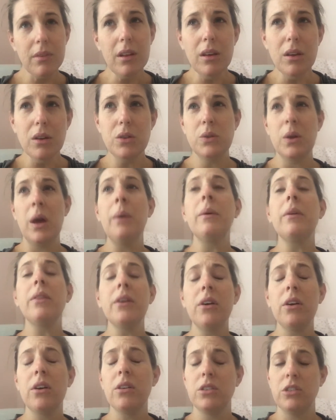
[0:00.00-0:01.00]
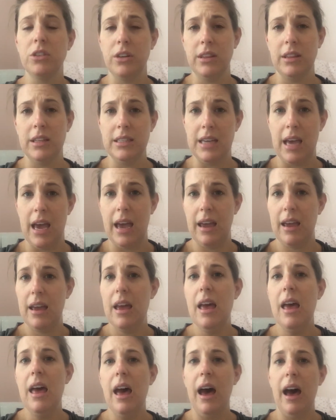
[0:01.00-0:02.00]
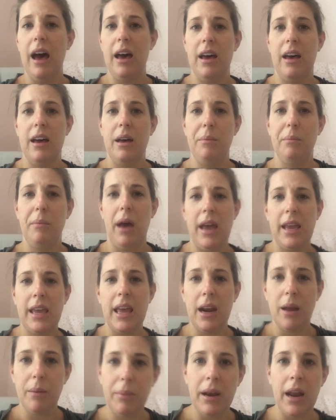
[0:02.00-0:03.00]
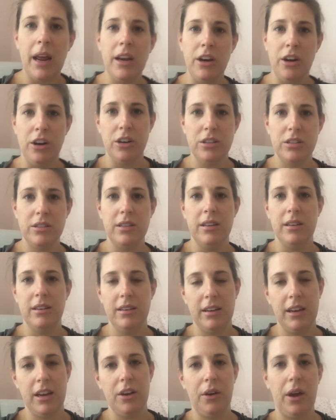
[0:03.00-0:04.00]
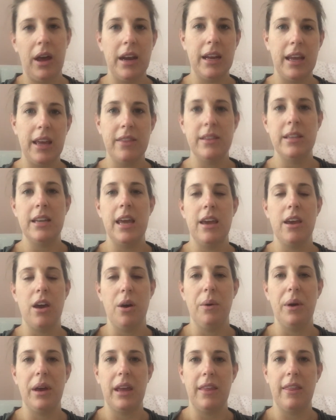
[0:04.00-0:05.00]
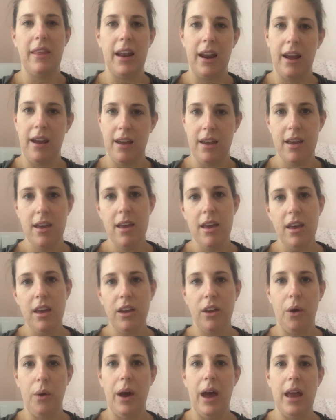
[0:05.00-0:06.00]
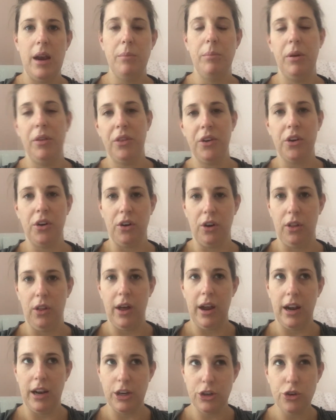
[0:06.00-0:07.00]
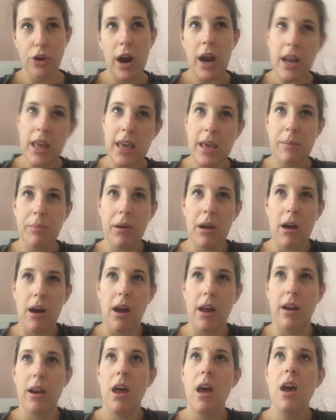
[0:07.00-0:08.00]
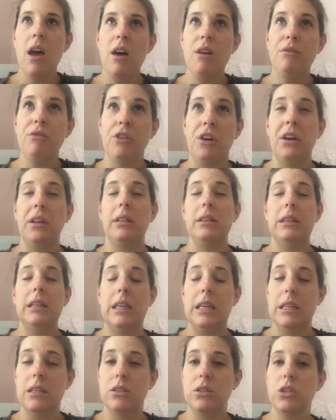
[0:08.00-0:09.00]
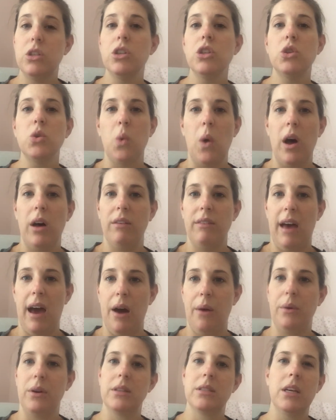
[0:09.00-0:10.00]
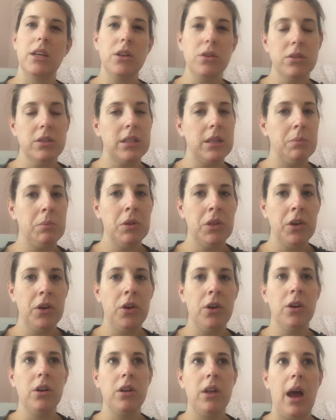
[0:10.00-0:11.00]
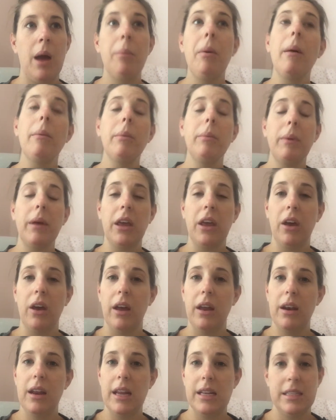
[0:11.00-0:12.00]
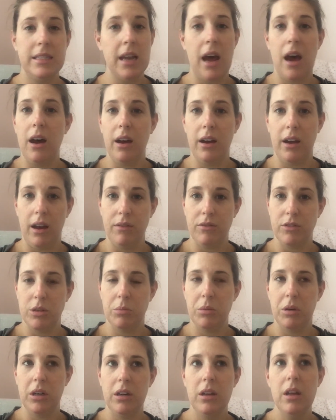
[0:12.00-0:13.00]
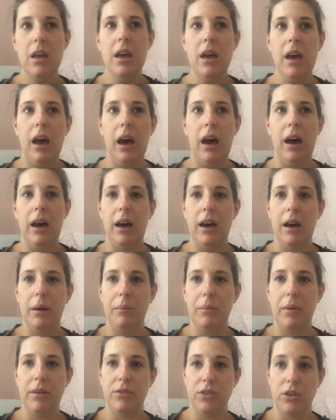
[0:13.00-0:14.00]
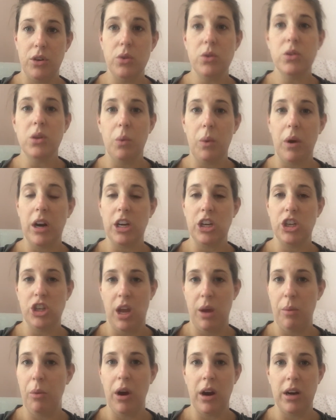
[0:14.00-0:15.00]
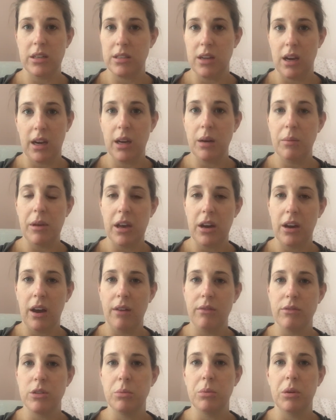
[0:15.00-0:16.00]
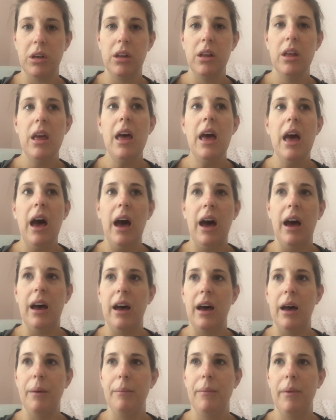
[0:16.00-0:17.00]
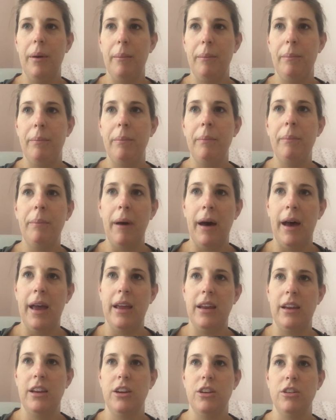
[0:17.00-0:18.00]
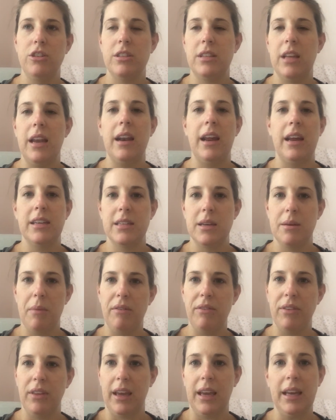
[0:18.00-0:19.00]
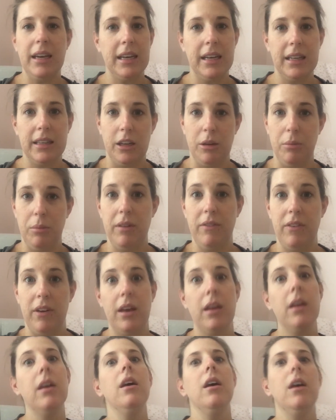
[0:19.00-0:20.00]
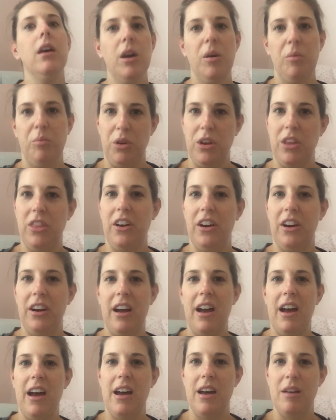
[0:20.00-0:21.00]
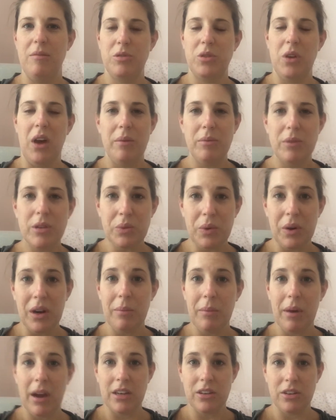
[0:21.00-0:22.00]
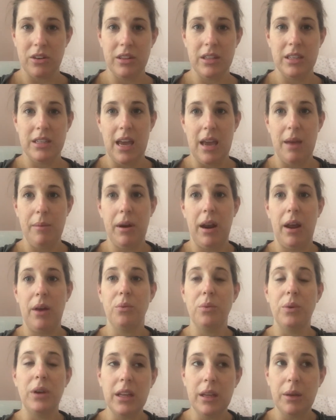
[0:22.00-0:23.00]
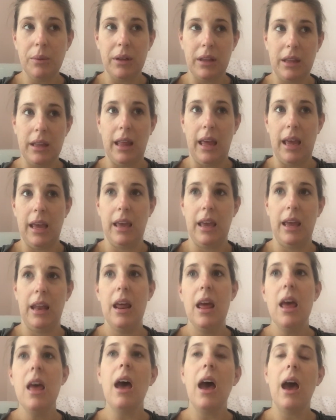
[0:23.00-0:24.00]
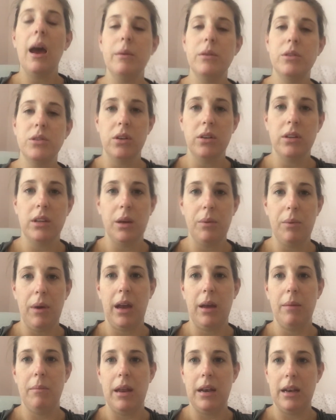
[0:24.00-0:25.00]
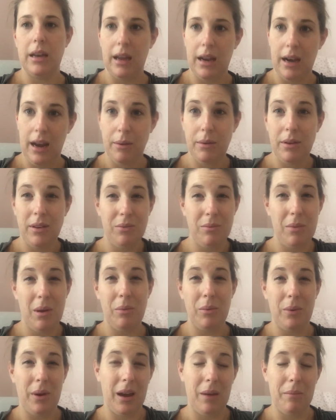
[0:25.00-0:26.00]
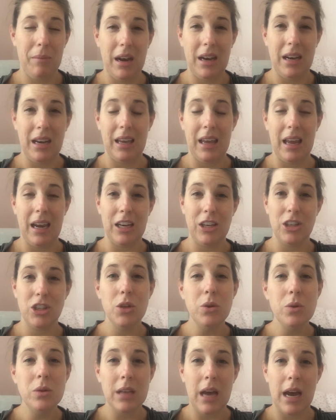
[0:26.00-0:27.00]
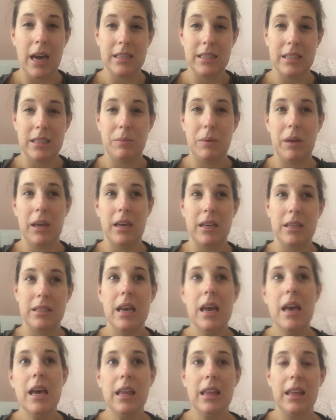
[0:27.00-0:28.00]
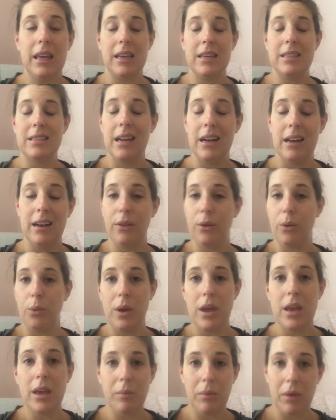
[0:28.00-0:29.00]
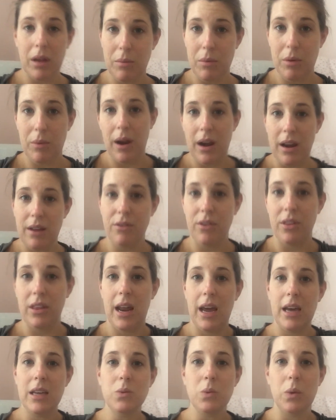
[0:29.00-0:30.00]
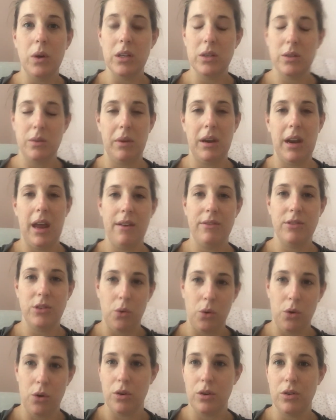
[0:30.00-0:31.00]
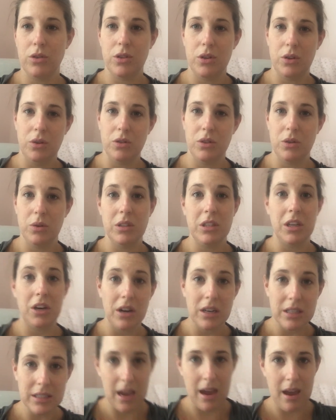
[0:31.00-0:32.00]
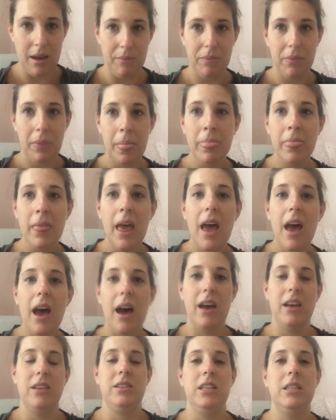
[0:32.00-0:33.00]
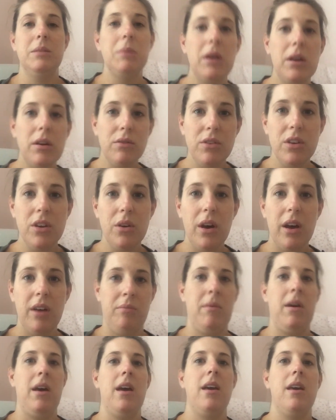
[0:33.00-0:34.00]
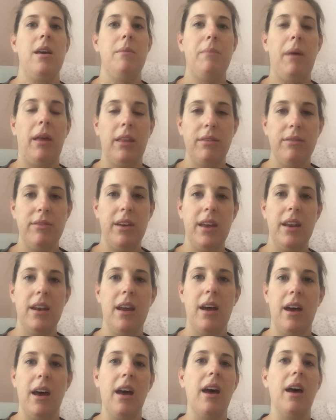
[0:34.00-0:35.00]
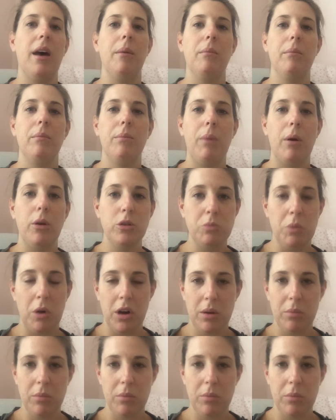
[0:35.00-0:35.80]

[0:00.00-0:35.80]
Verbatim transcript: So I wear the girdle during the day. Um, I get up and I nurse and, you know, kind of get the day going, and then I go ahead and put the girdle on, and I try to keep it on for at least twelve hours. I don't sleep with the girdle. I probably could. It's not uncomfortable. Um, if you're used to wearing shapewear, it's not going to be uncomfortable. Um, but, you know, just at nighttime, I feel like I need a little bit of a breather. Um, so I'm just wearing mine during the day, but I really, really like it. I would certainly recommend it. And I would even maybe recommend it getting two sizes because, like I said, another week, I'm going to be ready for the next one. So I'm going to have to order it soon. So it's here on time. Uh, so that's my review of my Bellefit um, postpartum